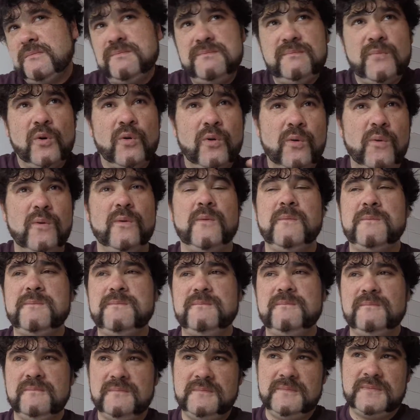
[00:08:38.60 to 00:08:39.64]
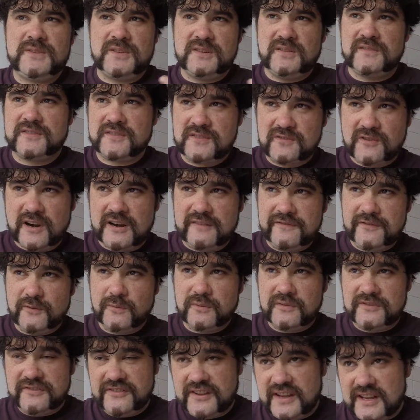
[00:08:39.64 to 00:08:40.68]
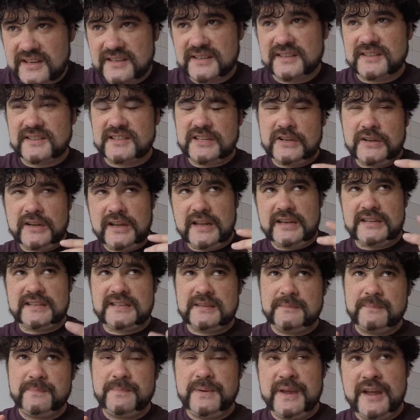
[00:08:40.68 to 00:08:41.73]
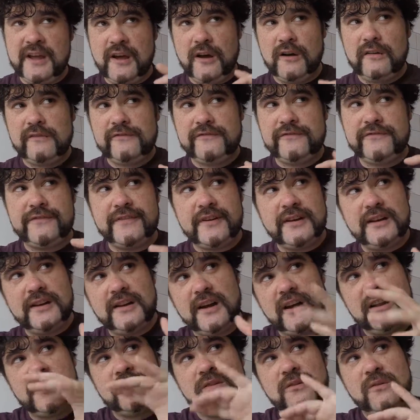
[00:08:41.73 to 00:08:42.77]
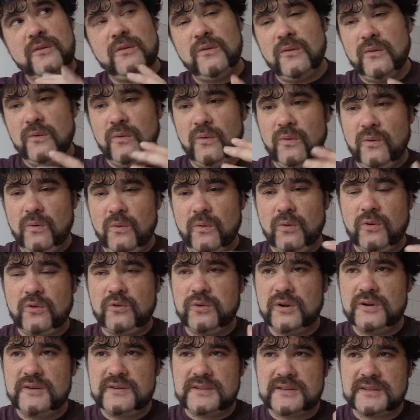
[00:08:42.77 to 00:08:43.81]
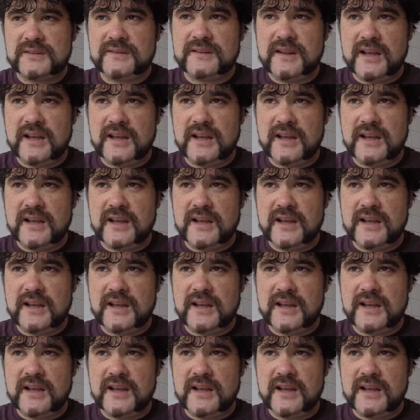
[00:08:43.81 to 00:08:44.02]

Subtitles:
more sort of straightforward theatre. So it's a bit of an awkward